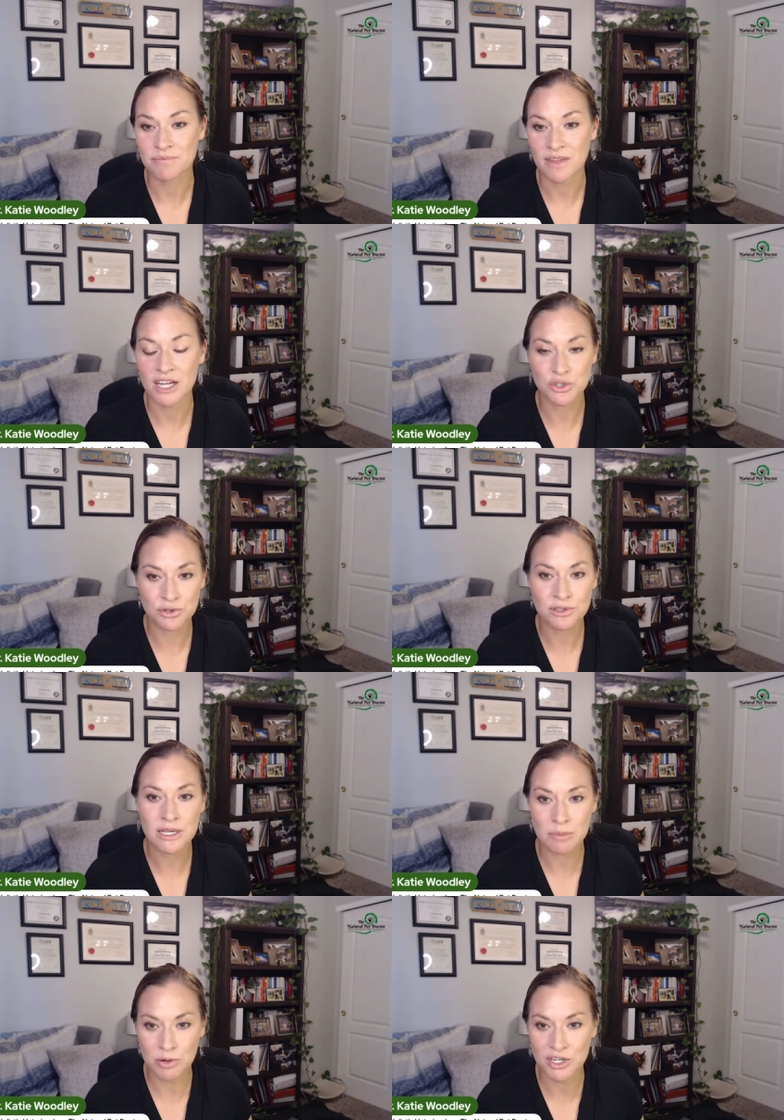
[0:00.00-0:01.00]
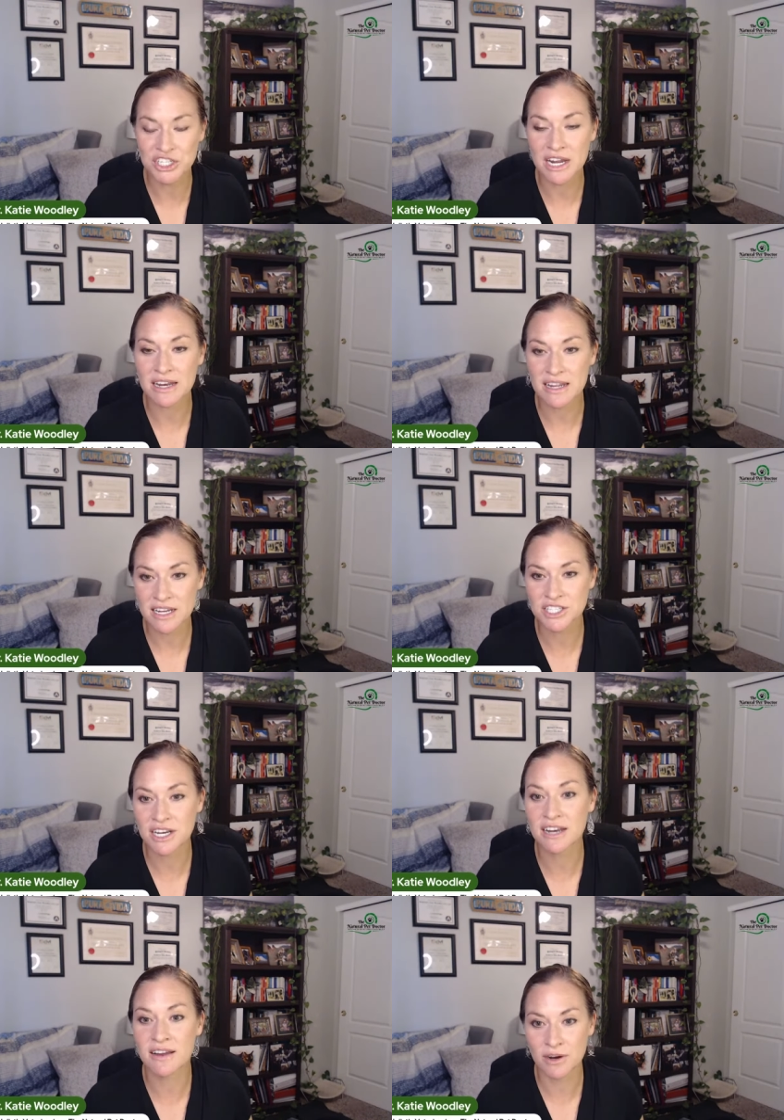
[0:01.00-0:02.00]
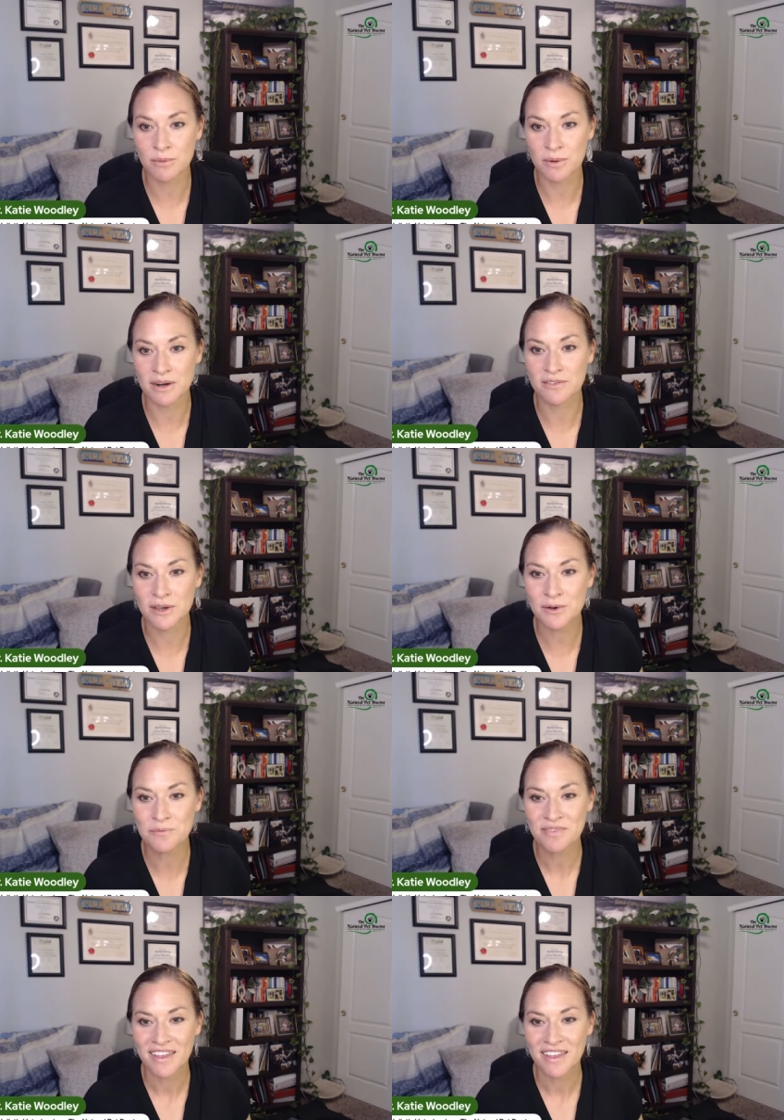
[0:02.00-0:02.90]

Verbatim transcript: I truly appreciate each and every one of you.